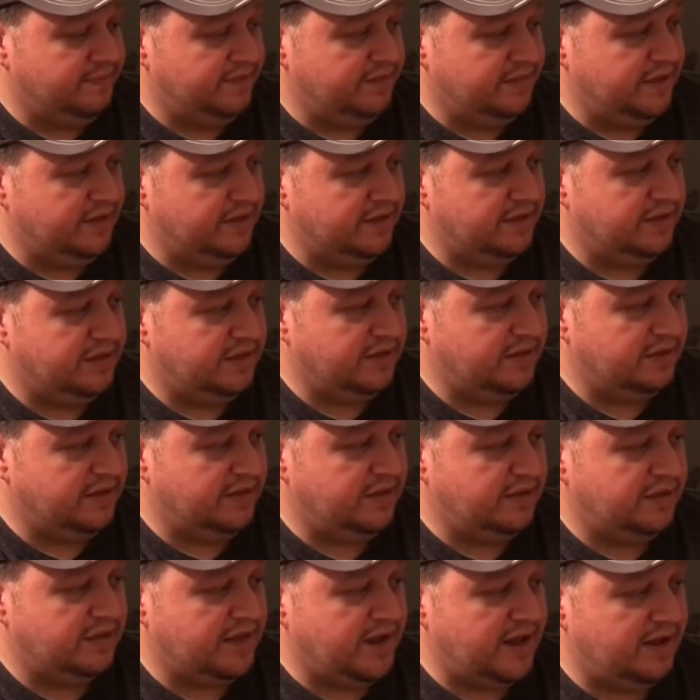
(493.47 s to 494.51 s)

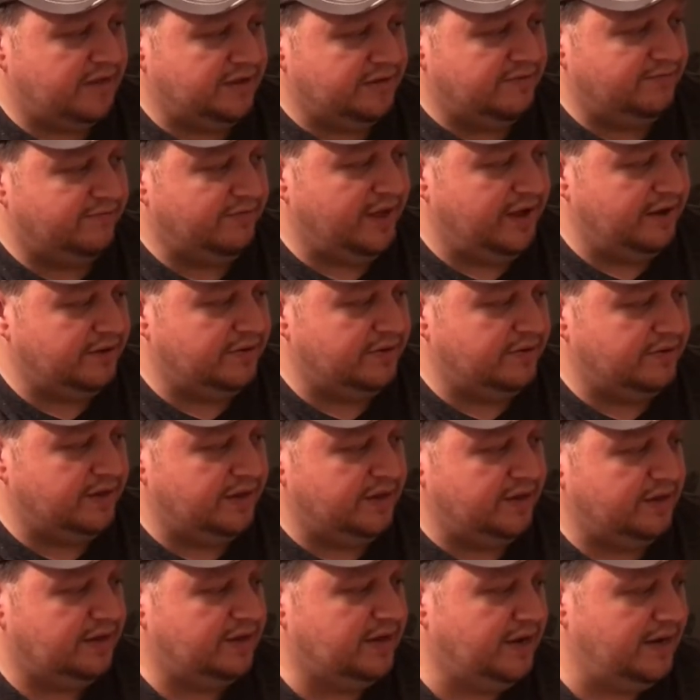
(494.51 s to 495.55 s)
this size of
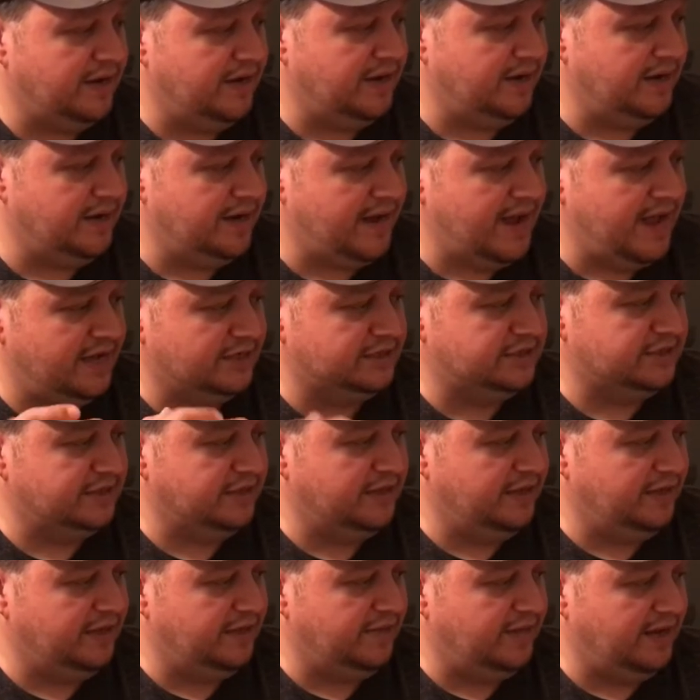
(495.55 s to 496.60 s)
Laserdisc, and then
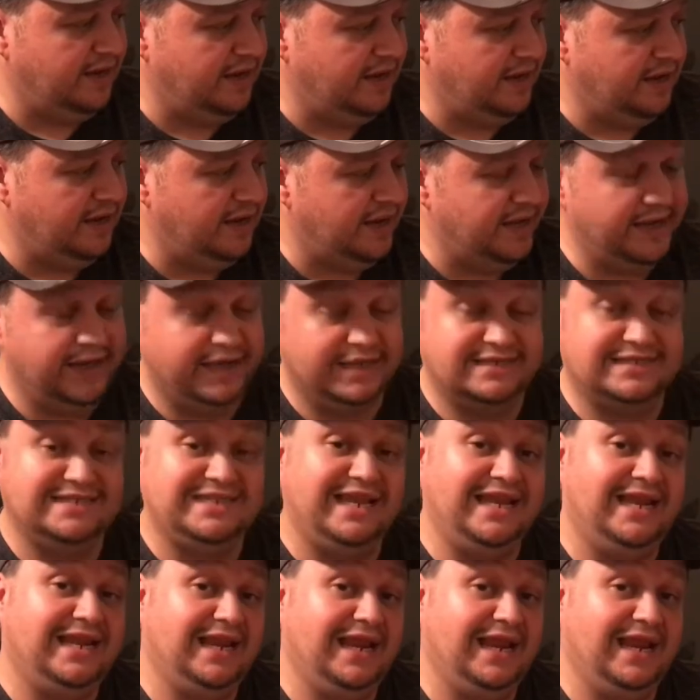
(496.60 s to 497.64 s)
actually the
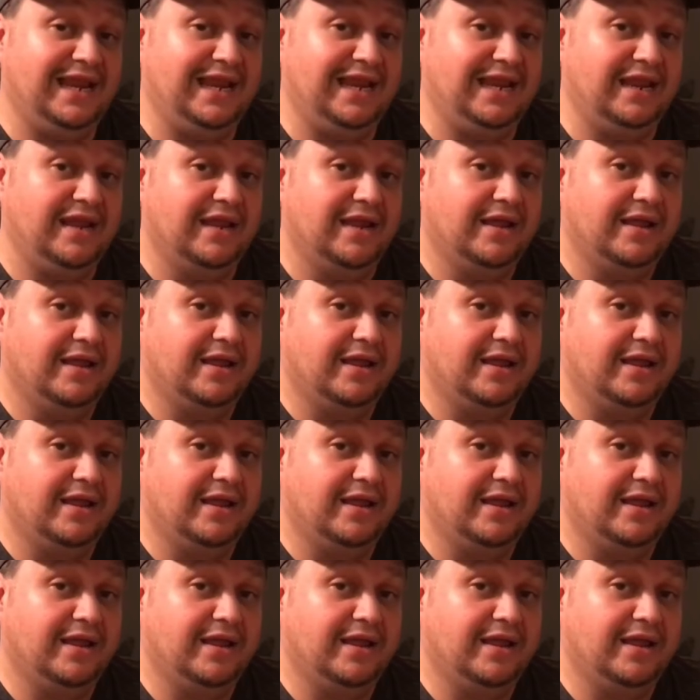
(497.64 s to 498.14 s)
CD